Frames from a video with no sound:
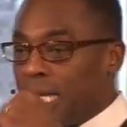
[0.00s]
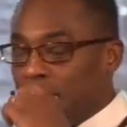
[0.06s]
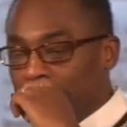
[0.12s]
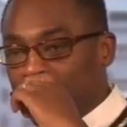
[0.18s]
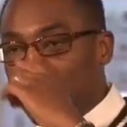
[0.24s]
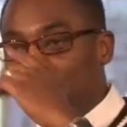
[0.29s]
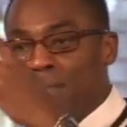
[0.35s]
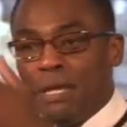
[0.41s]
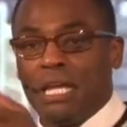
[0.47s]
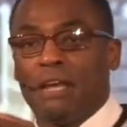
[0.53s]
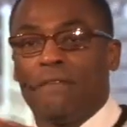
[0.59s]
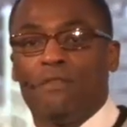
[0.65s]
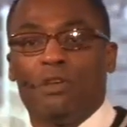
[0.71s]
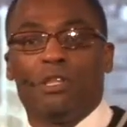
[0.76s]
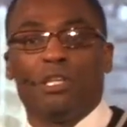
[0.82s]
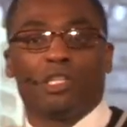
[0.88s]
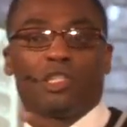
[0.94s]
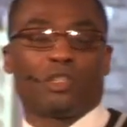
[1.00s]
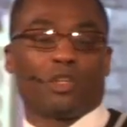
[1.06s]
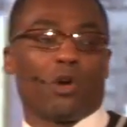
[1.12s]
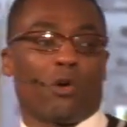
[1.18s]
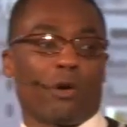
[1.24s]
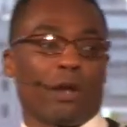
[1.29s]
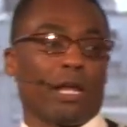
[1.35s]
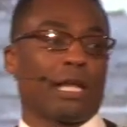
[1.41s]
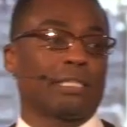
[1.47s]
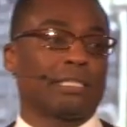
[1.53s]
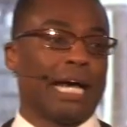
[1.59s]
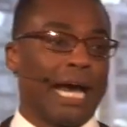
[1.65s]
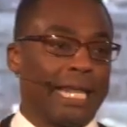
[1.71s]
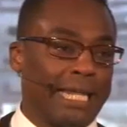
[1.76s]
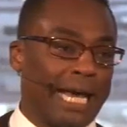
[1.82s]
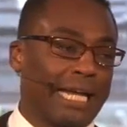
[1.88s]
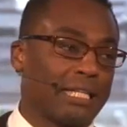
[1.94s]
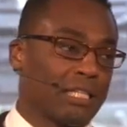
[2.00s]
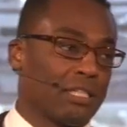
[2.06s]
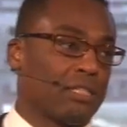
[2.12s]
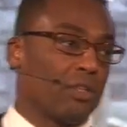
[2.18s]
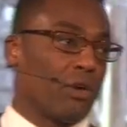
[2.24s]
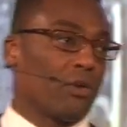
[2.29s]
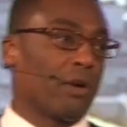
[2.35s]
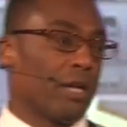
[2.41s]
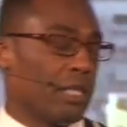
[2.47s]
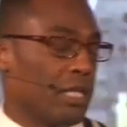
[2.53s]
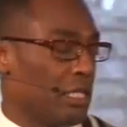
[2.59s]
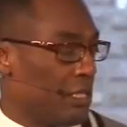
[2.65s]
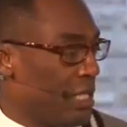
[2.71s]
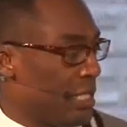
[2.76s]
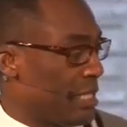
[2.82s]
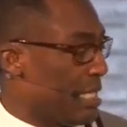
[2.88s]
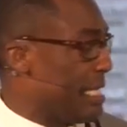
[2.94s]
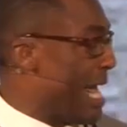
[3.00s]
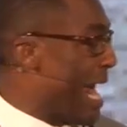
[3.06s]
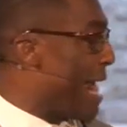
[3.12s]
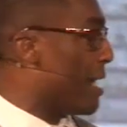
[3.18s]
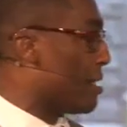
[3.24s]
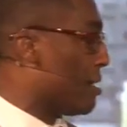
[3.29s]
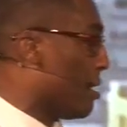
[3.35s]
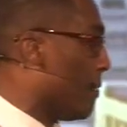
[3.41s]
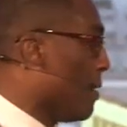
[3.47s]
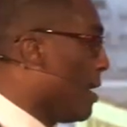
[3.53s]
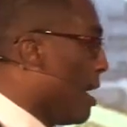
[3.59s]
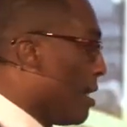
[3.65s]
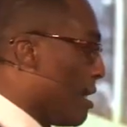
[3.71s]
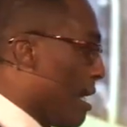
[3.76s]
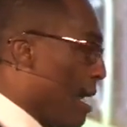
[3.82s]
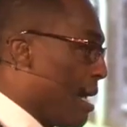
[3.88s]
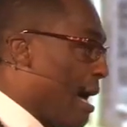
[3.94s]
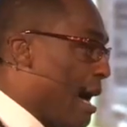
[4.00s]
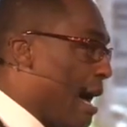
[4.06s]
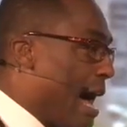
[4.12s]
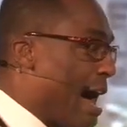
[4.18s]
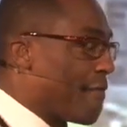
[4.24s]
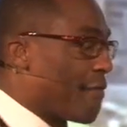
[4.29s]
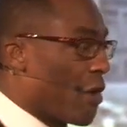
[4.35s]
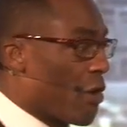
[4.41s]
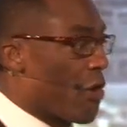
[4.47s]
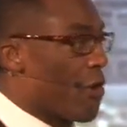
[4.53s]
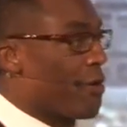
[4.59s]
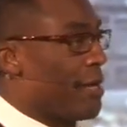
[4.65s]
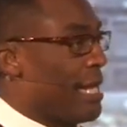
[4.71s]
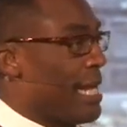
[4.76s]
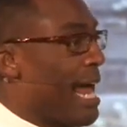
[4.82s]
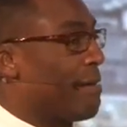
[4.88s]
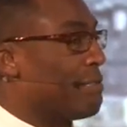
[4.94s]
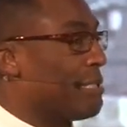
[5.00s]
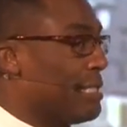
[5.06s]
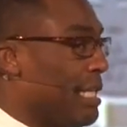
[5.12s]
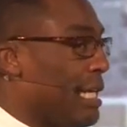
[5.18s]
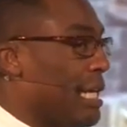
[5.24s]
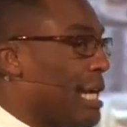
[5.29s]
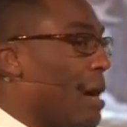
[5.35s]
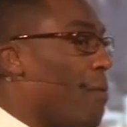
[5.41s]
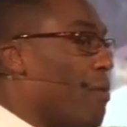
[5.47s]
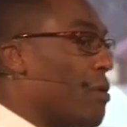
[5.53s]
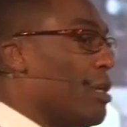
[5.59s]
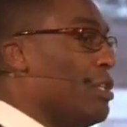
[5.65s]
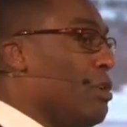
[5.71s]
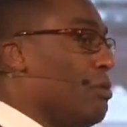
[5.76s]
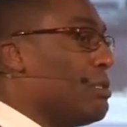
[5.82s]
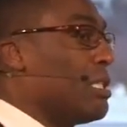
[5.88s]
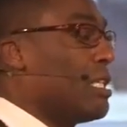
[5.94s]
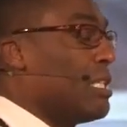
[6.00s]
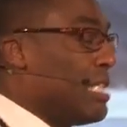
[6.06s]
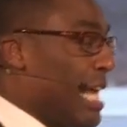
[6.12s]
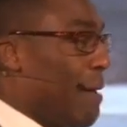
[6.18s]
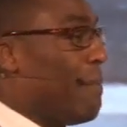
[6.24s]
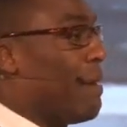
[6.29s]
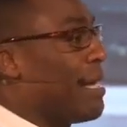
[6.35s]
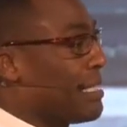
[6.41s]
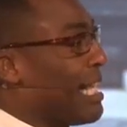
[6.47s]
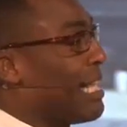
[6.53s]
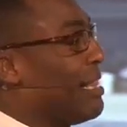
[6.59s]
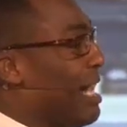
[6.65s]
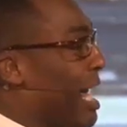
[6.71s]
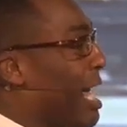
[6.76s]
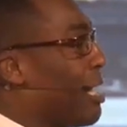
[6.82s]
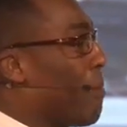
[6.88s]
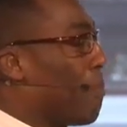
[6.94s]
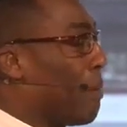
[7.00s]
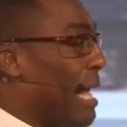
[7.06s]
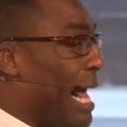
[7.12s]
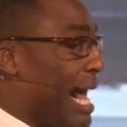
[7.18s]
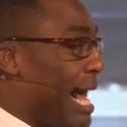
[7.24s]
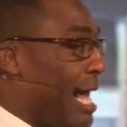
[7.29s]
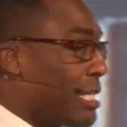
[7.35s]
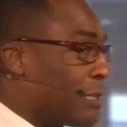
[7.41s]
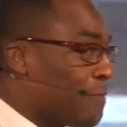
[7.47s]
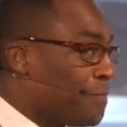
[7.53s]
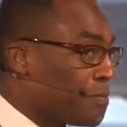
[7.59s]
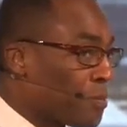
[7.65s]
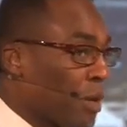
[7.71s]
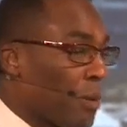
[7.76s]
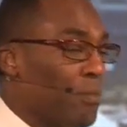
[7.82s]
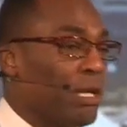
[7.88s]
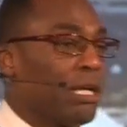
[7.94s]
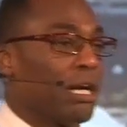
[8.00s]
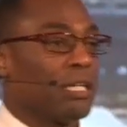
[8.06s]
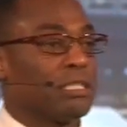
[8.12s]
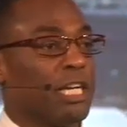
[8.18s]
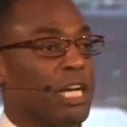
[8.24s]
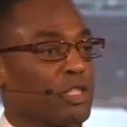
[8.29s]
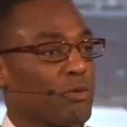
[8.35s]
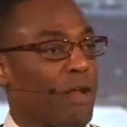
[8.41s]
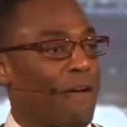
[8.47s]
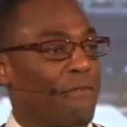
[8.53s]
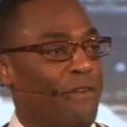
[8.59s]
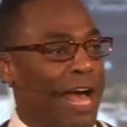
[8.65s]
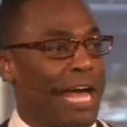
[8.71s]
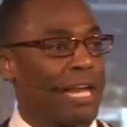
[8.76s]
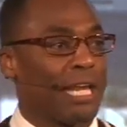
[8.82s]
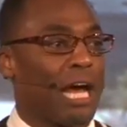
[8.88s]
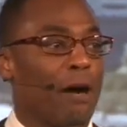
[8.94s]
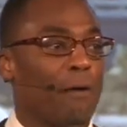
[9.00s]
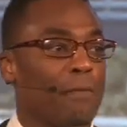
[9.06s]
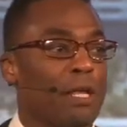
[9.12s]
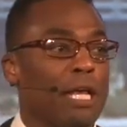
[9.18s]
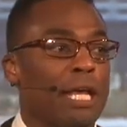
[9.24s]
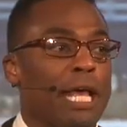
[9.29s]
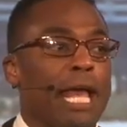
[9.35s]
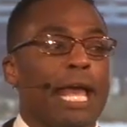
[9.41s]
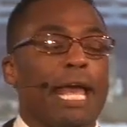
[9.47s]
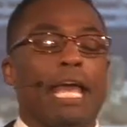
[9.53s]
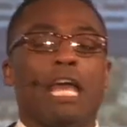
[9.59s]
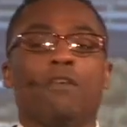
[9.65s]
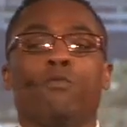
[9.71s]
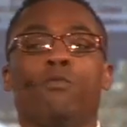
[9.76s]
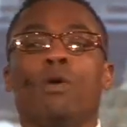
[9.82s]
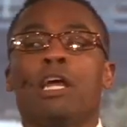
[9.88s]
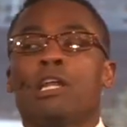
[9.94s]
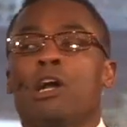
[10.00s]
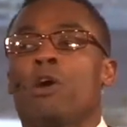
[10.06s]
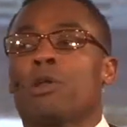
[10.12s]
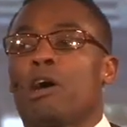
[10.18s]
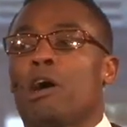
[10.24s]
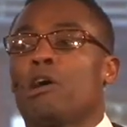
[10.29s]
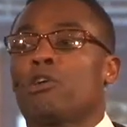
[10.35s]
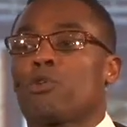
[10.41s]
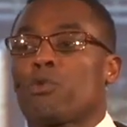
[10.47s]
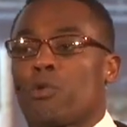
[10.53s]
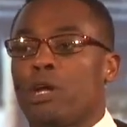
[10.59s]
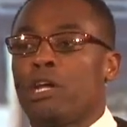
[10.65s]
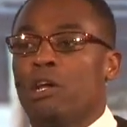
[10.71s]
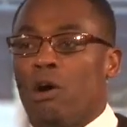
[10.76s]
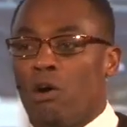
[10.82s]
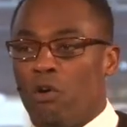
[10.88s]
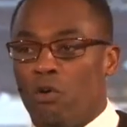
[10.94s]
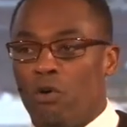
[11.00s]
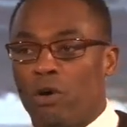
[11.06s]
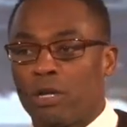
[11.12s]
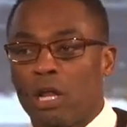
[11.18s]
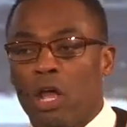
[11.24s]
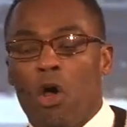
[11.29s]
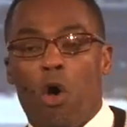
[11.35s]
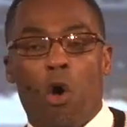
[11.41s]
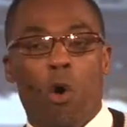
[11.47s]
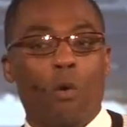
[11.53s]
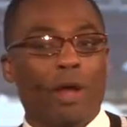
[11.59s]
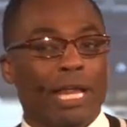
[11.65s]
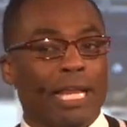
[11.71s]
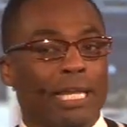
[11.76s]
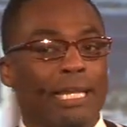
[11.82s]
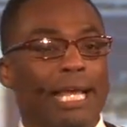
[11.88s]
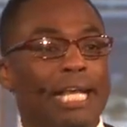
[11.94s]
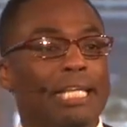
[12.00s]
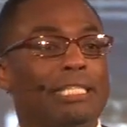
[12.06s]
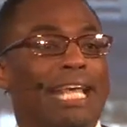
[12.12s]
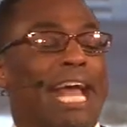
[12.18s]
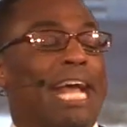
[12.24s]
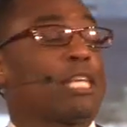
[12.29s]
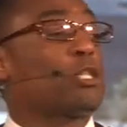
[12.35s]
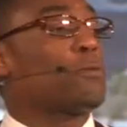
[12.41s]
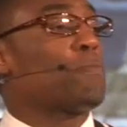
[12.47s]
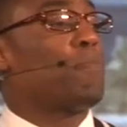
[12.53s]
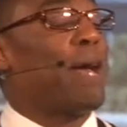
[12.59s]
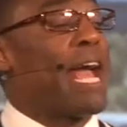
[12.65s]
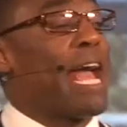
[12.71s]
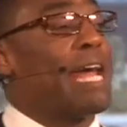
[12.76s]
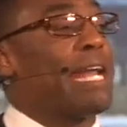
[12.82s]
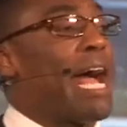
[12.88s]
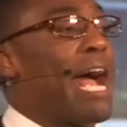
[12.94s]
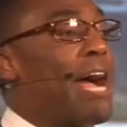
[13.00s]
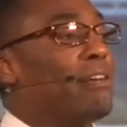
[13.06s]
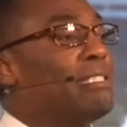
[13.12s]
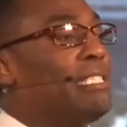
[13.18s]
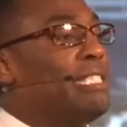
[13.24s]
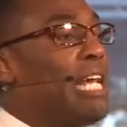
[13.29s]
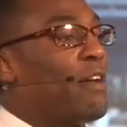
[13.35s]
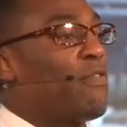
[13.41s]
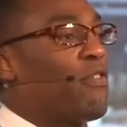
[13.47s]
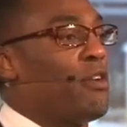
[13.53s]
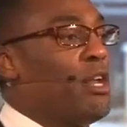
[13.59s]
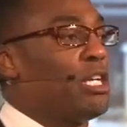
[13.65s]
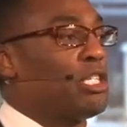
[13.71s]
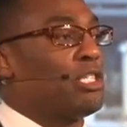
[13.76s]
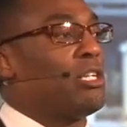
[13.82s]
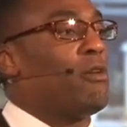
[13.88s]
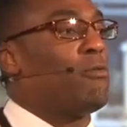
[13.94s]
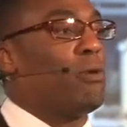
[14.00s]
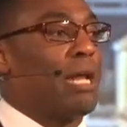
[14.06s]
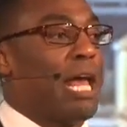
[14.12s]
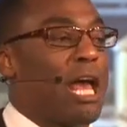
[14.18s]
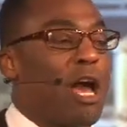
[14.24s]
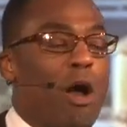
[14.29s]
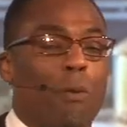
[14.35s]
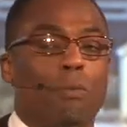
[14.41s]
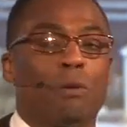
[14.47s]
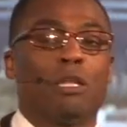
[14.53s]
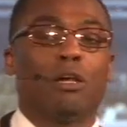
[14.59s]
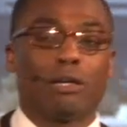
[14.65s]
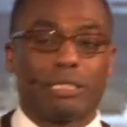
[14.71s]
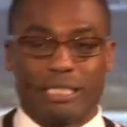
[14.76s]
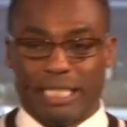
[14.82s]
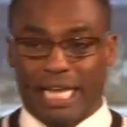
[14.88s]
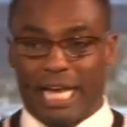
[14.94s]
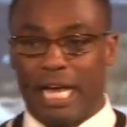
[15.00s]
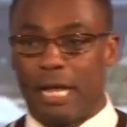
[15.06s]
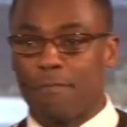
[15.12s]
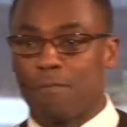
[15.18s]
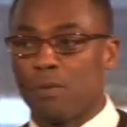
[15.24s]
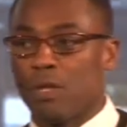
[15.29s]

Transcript: Let me give you this story, because I like the story, this analogy that I've heard and I've seen, and I want to use it today because I think it applies. Because here's what I find out. If we don't agree on or at least expand our definition of what help looks like,